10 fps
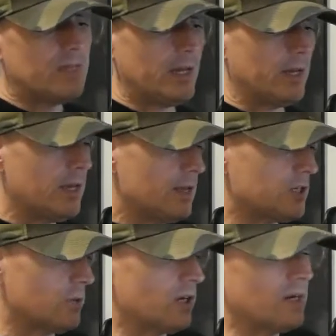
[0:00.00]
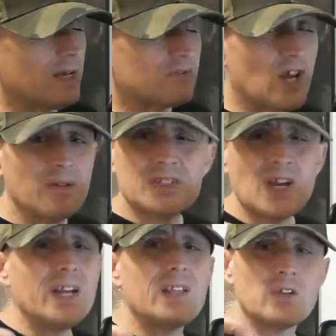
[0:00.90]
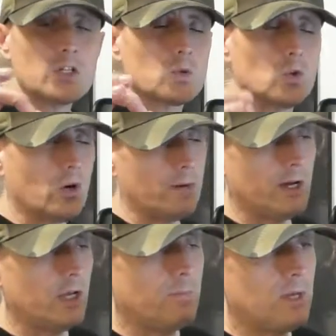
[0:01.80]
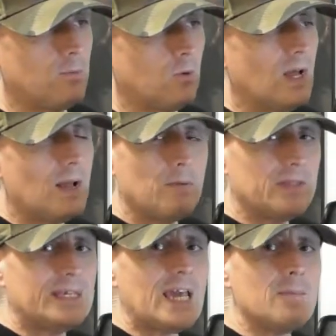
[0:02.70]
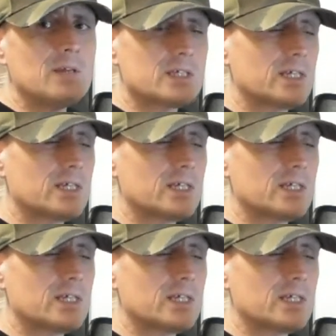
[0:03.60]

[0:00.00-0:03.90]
yeah, so it was only a t- tiny things we're talking about here, people. But the game